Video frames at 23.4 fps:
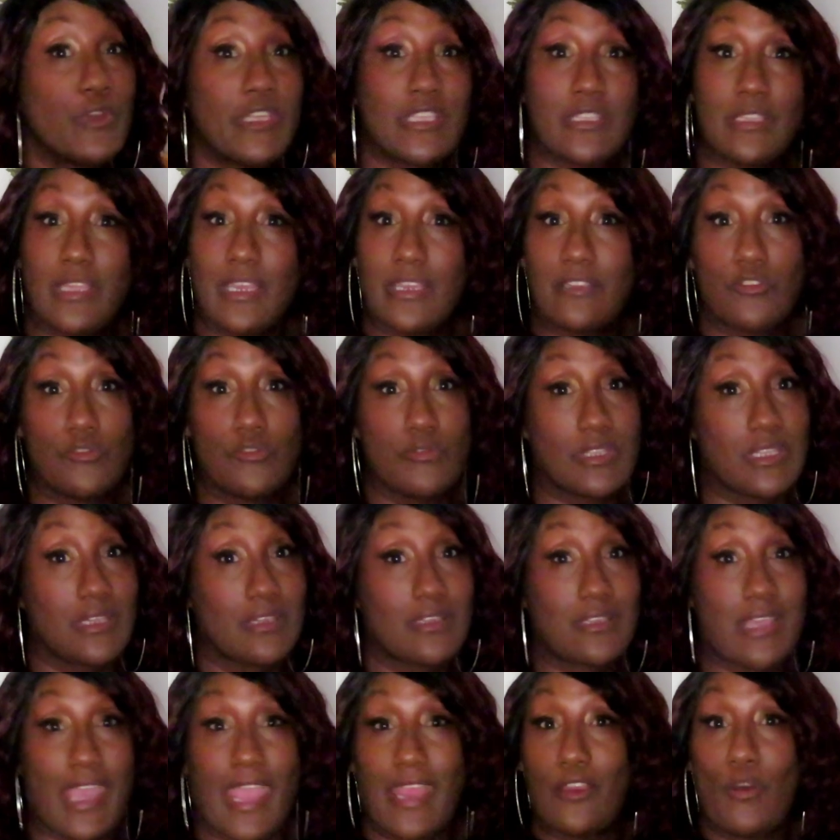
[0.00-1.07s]
we stick to
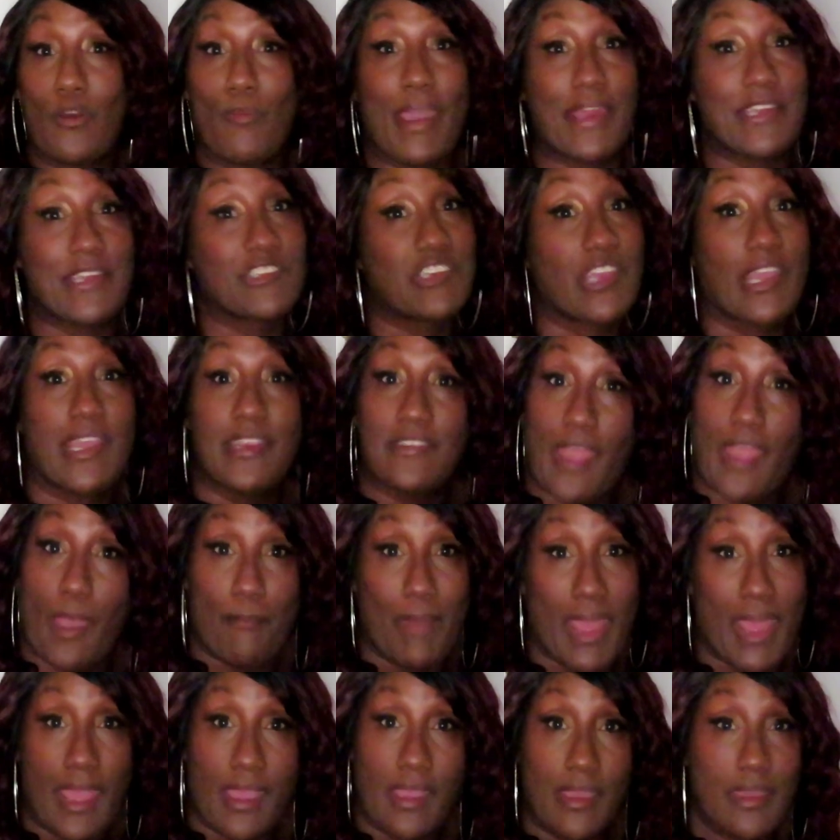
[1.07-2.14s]
sis can't nobody change
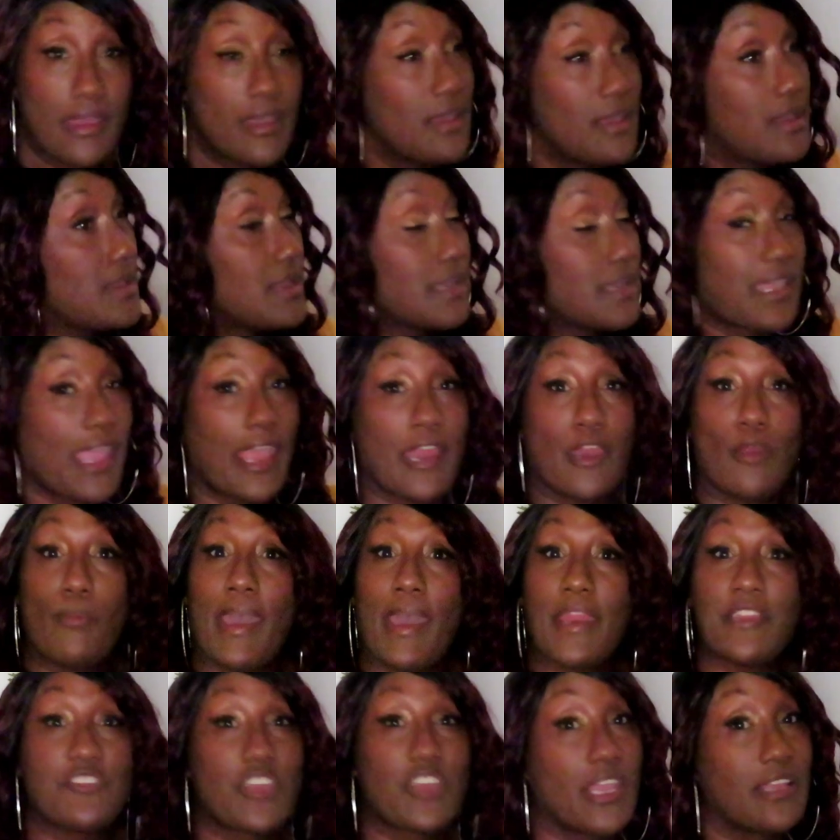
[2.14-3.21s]
our mind can't
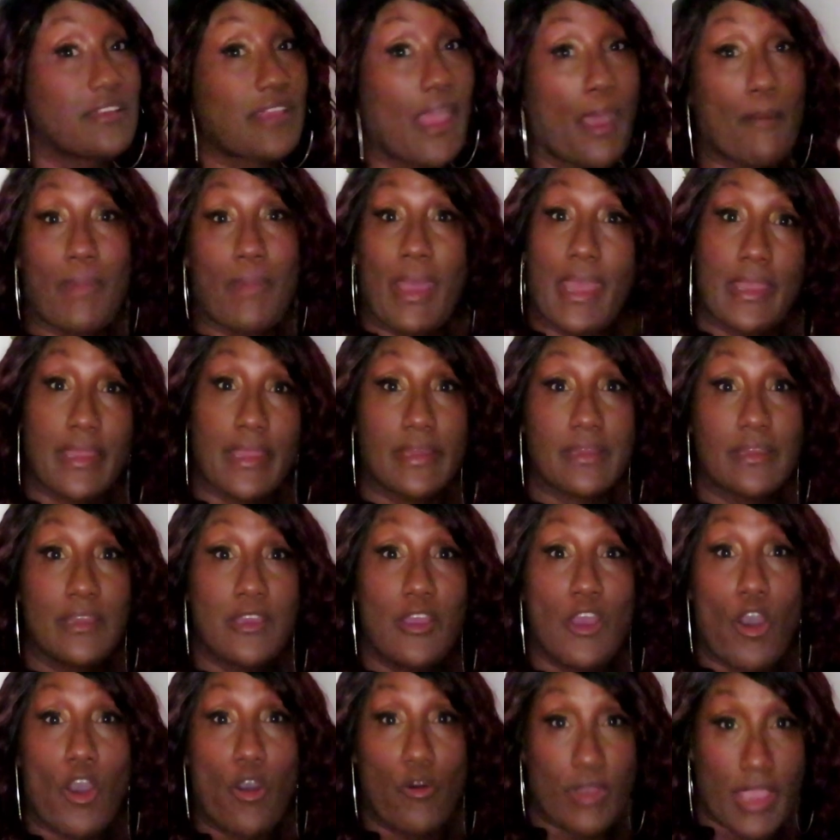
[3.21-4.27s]
nobody change our mind
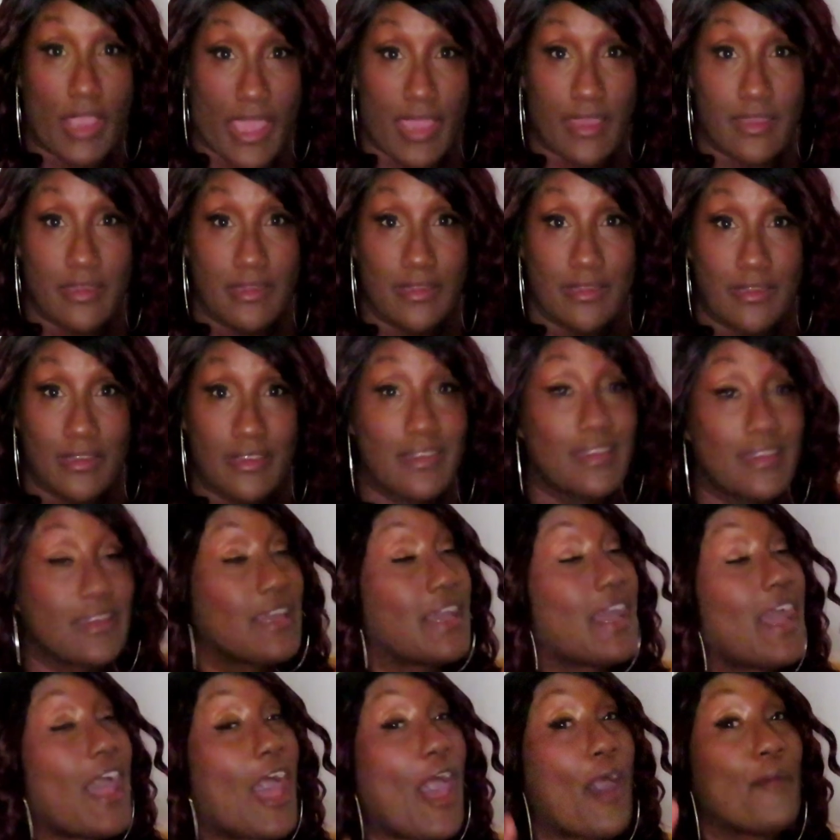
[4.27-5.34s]
okay
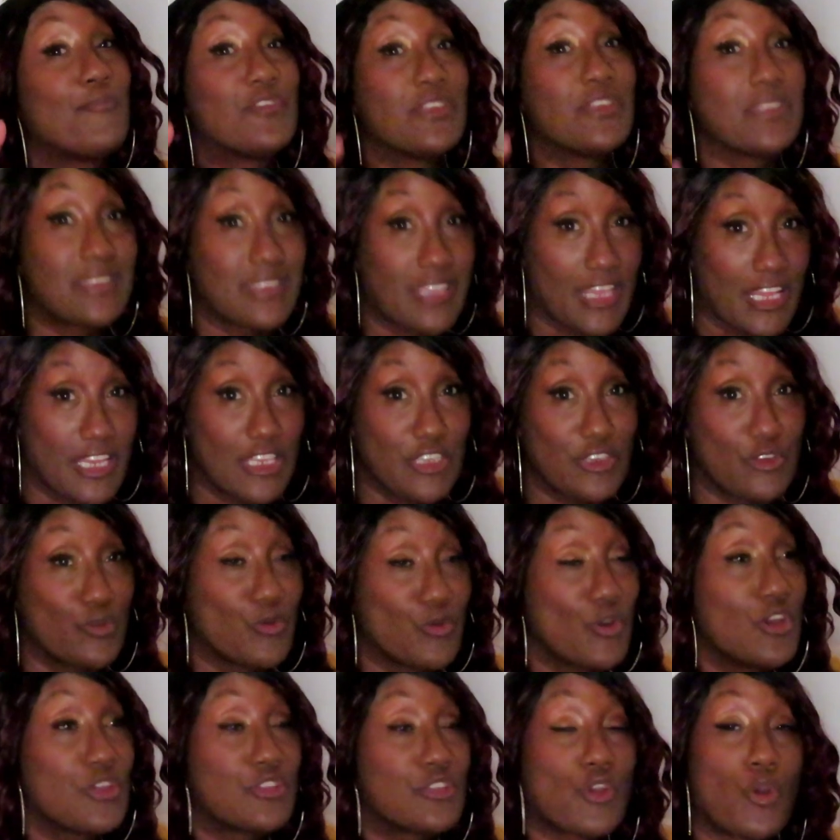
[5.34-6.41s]
i'm just telling
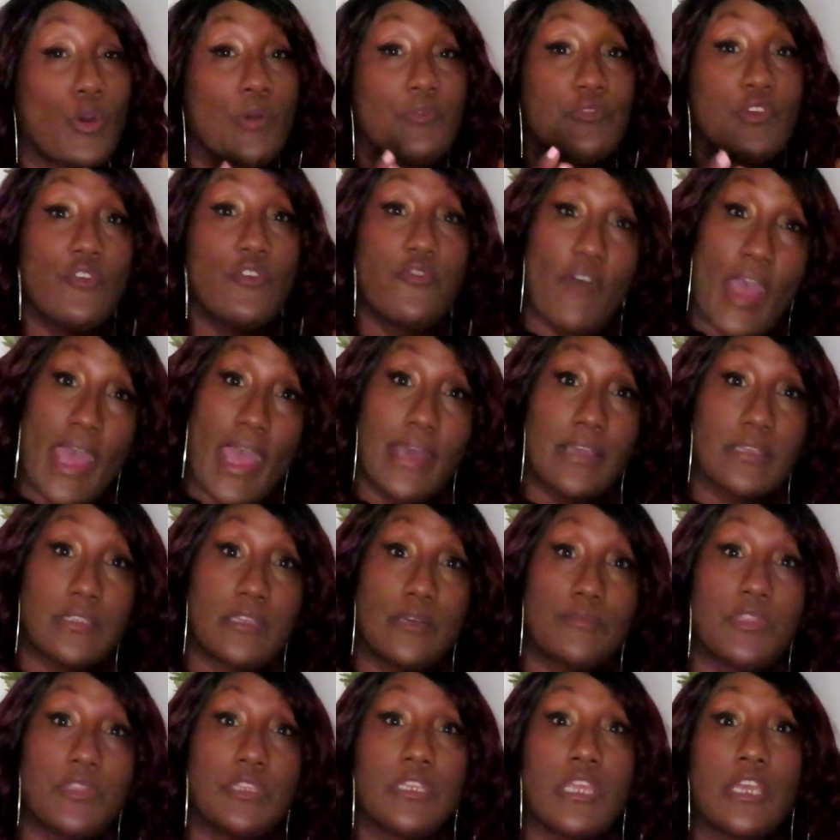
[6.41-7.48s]
you so if you find
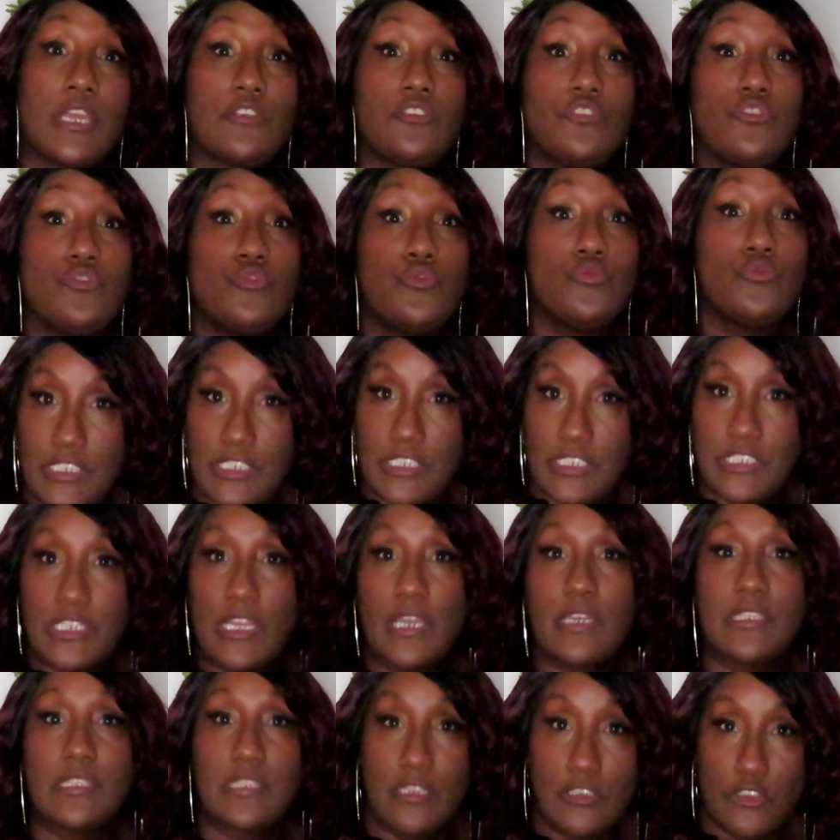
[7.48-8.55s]
something that you are
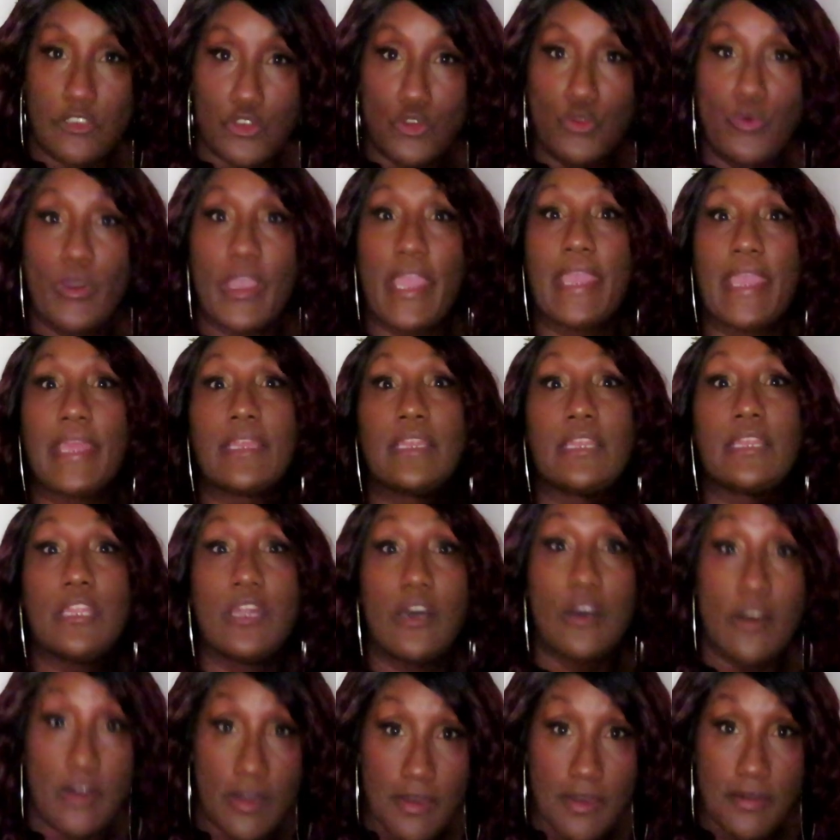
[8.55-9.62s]
adjusting to and
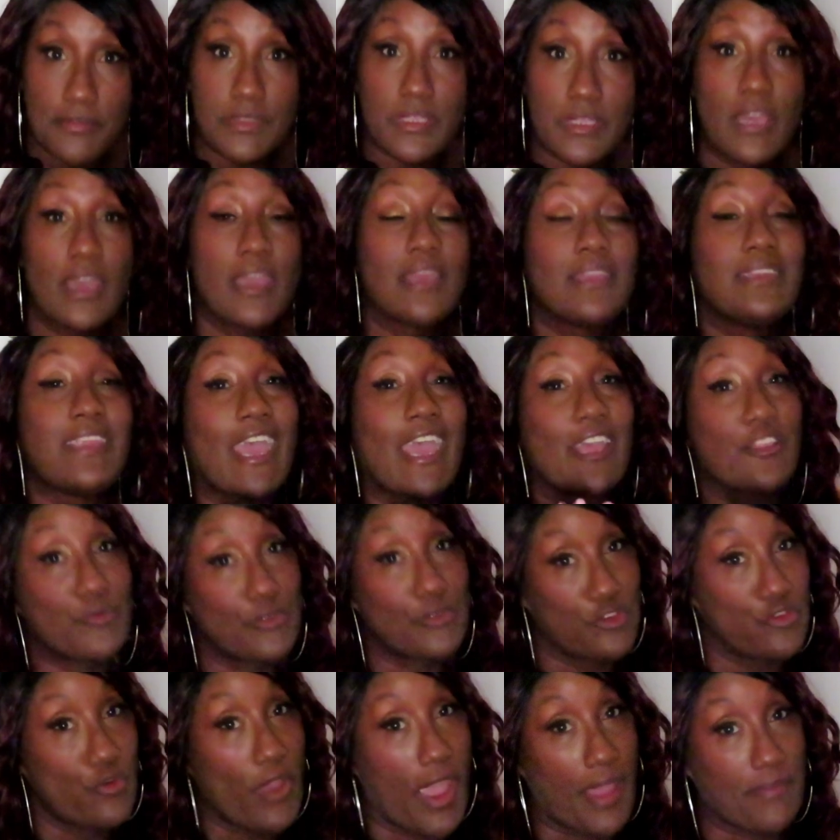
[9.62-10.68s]
loves that's
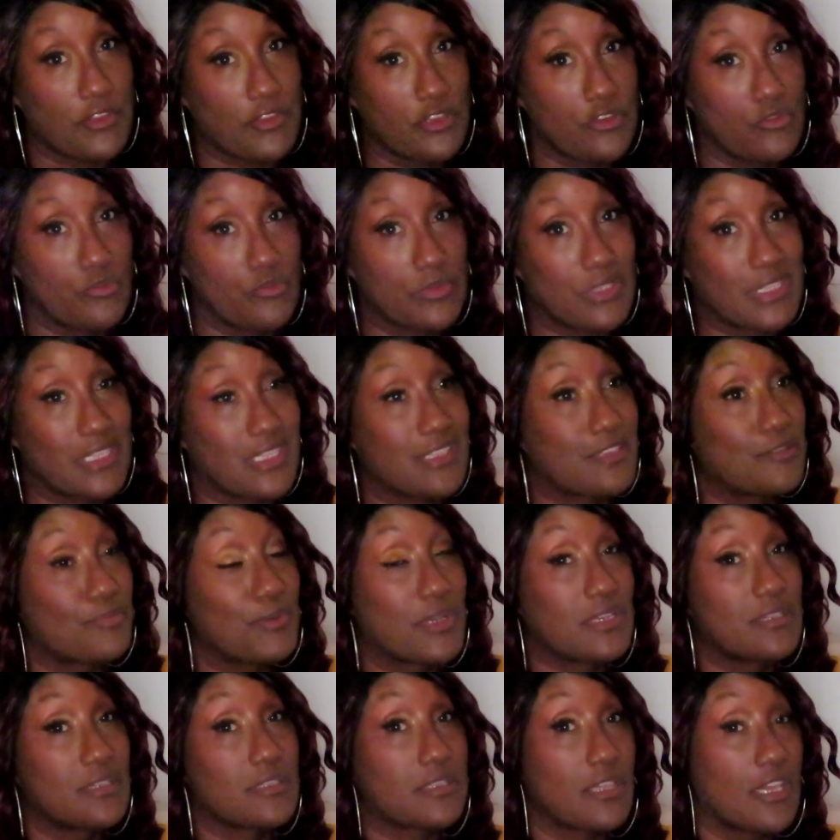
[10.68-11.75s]
what you have to use sis
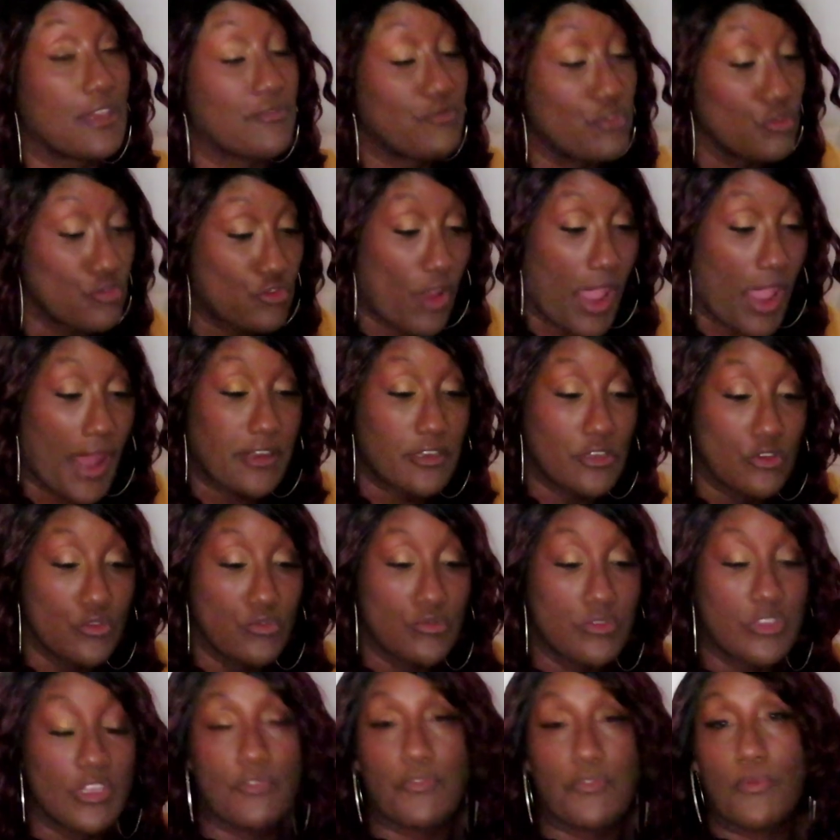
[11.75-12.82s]
because if you try to
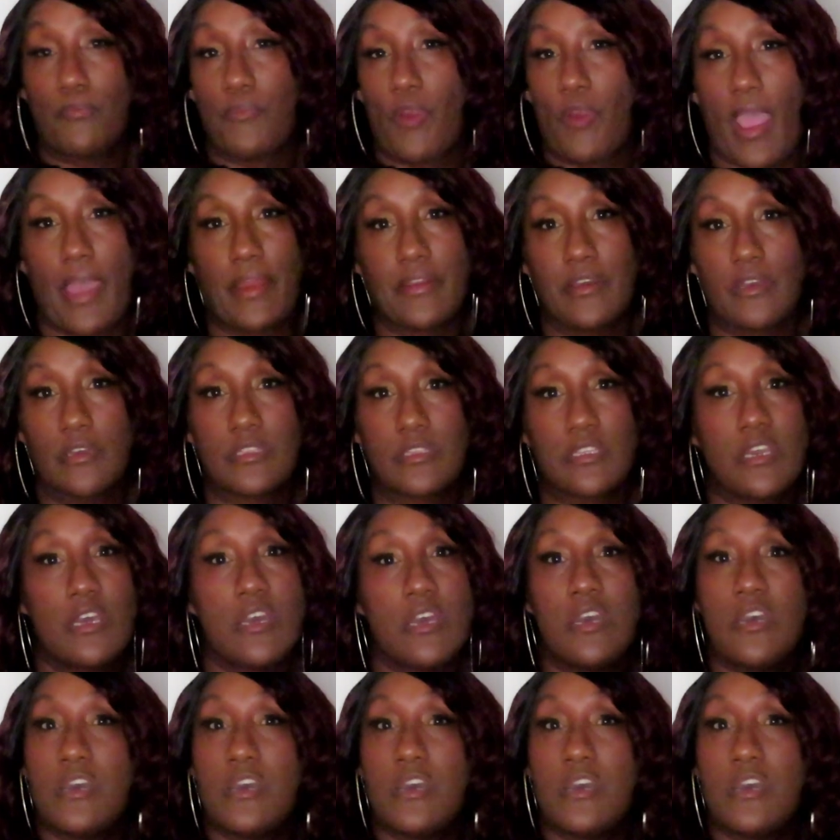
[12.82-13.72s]
use different products